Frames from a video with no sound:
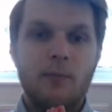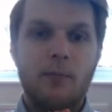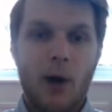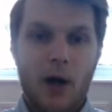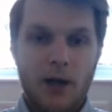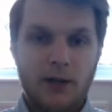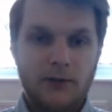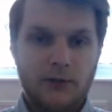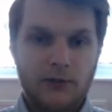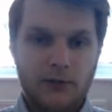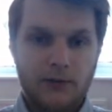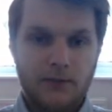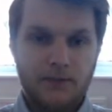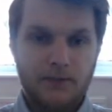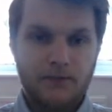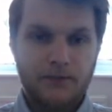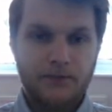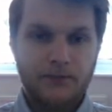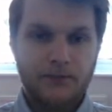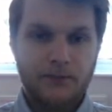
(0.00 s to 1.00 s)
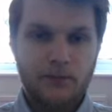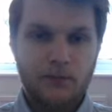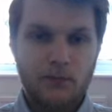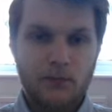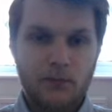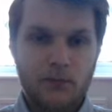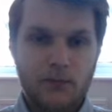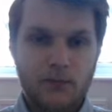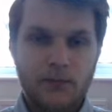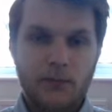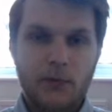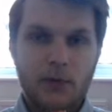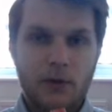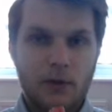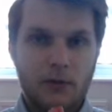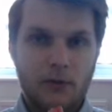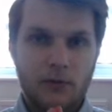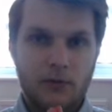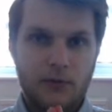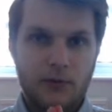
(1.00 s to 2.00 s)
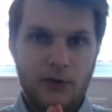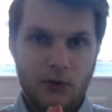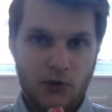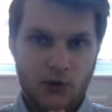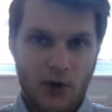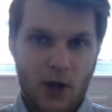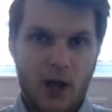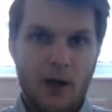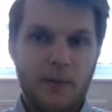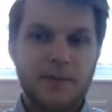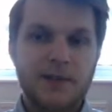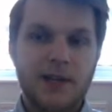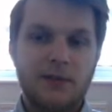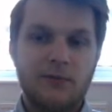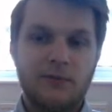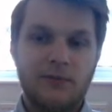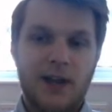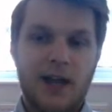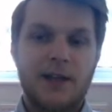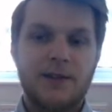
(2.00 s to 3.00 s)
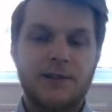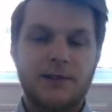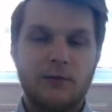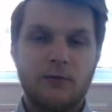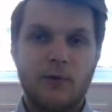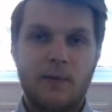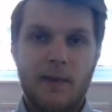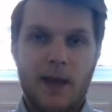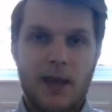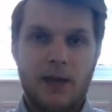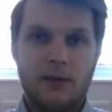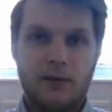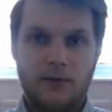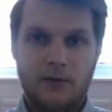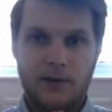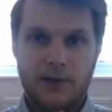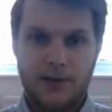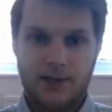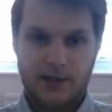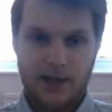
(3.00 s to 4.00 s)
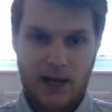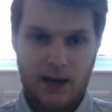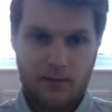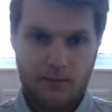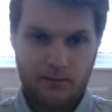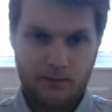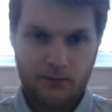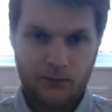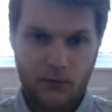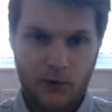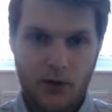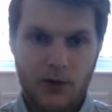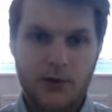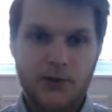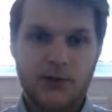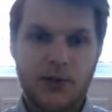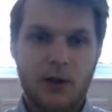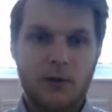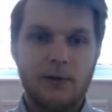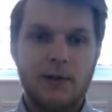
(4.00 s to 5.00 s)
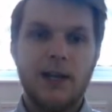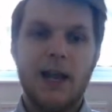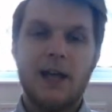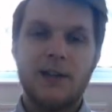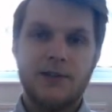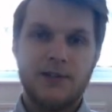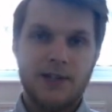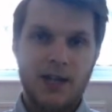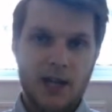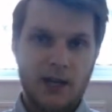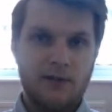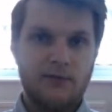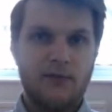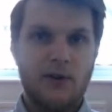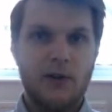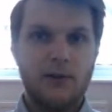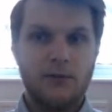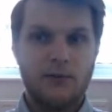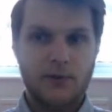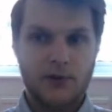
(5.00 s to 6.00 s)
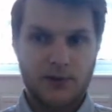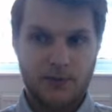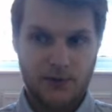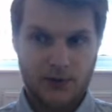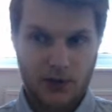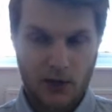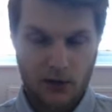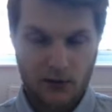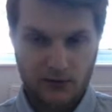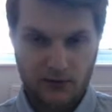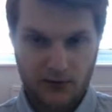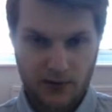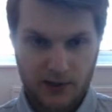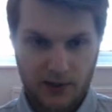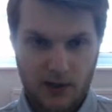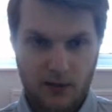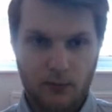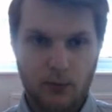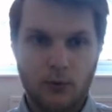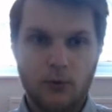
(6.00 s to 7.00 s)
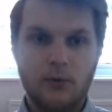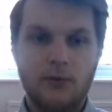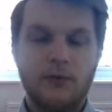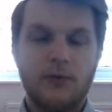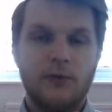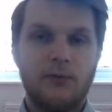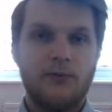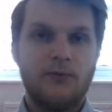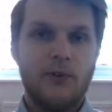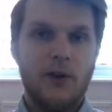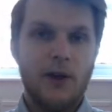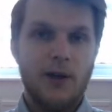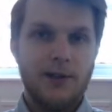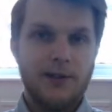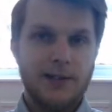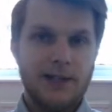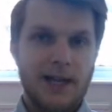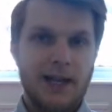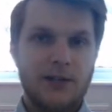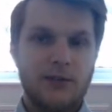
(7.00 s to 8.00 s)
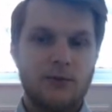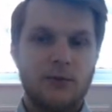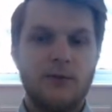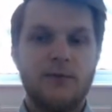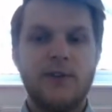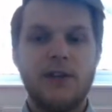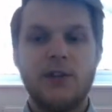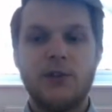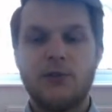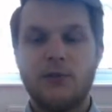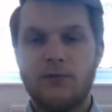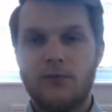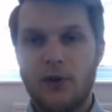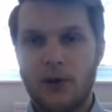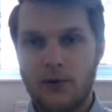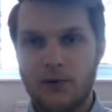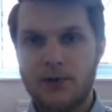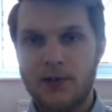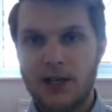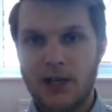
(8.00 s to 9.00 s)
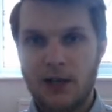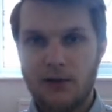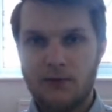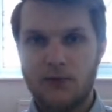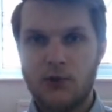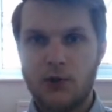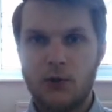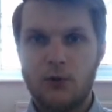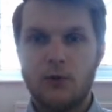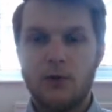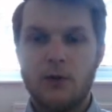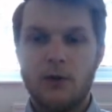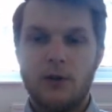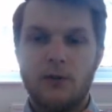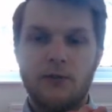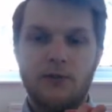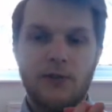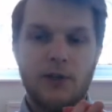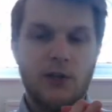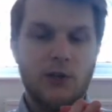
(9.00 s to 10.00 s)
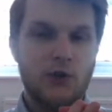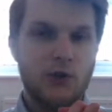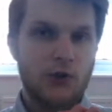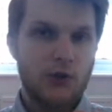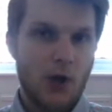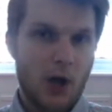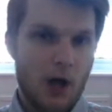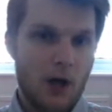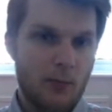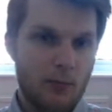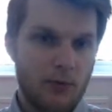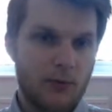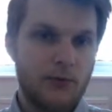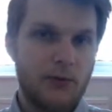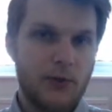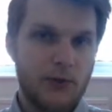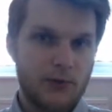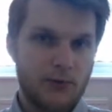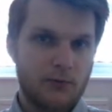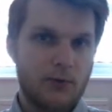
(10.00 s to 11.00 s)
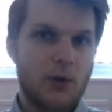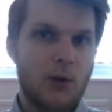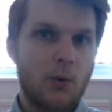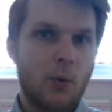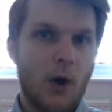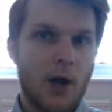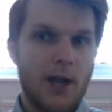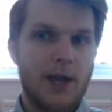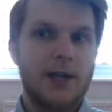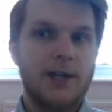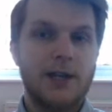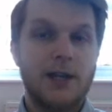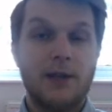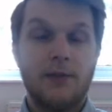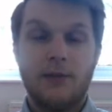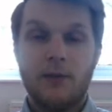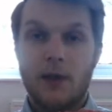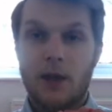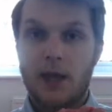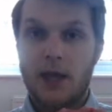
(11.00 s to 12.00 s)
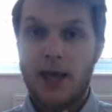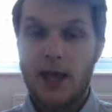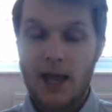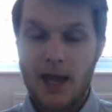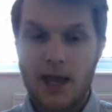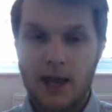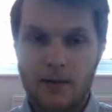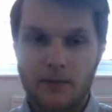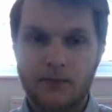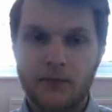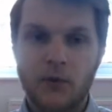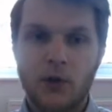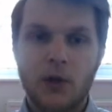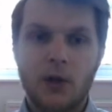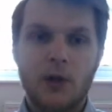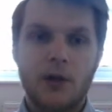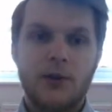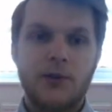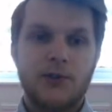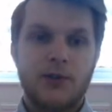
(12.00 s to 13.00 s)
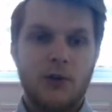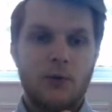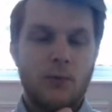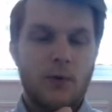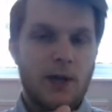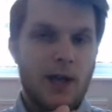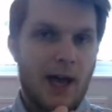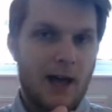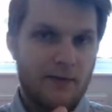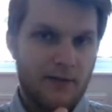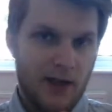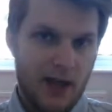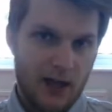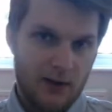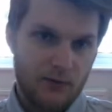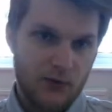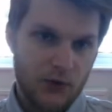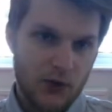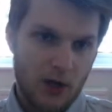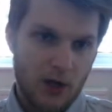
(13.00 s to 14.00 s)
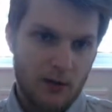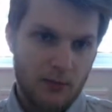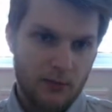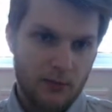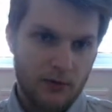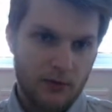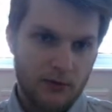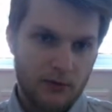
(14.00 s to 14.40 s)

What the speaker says: But the sharps and flats remain the same. So let's take Father Christmas Goes, for example. The first letter of each of those gives you the sharp that's required in the key. So we have F sharp